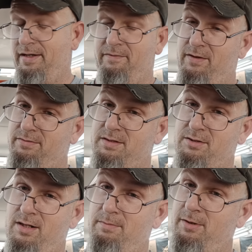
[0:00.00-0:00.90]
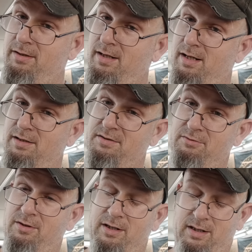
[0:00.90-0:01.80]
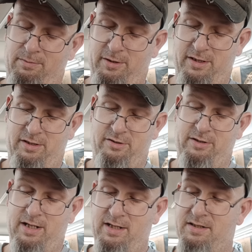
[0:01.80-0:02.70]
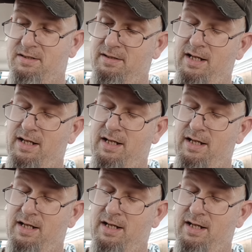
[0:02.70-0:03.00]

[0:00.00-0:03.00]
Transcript: If you're a subscriber, I also greatly appreciate you guys.